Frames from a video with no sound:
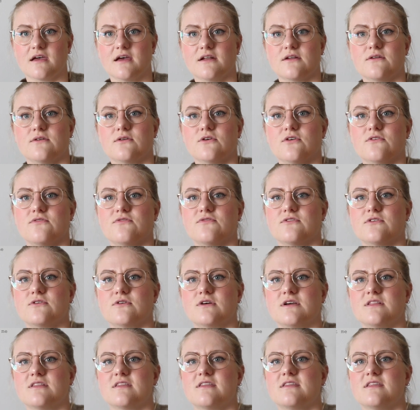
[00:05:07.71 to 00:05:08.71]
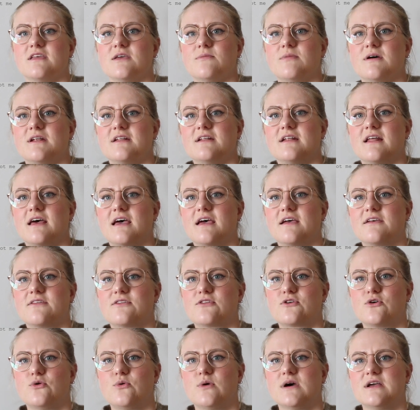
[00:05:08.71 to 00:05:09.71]
I don't know if you can see, but it
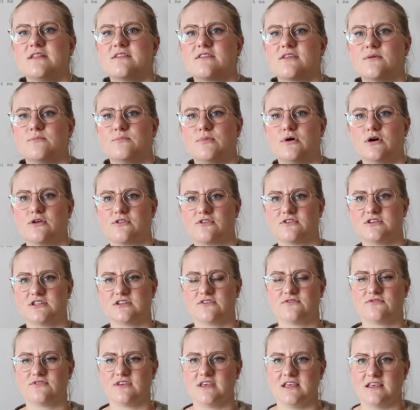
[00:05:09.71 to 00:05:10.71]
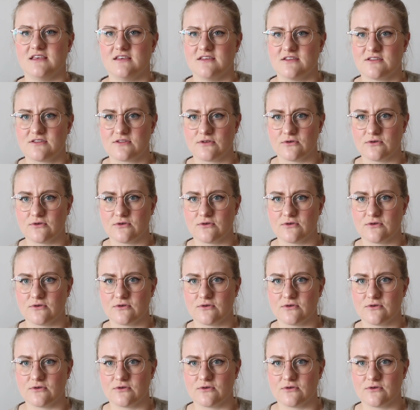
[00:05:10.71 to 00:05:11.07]
has quite some positive ease.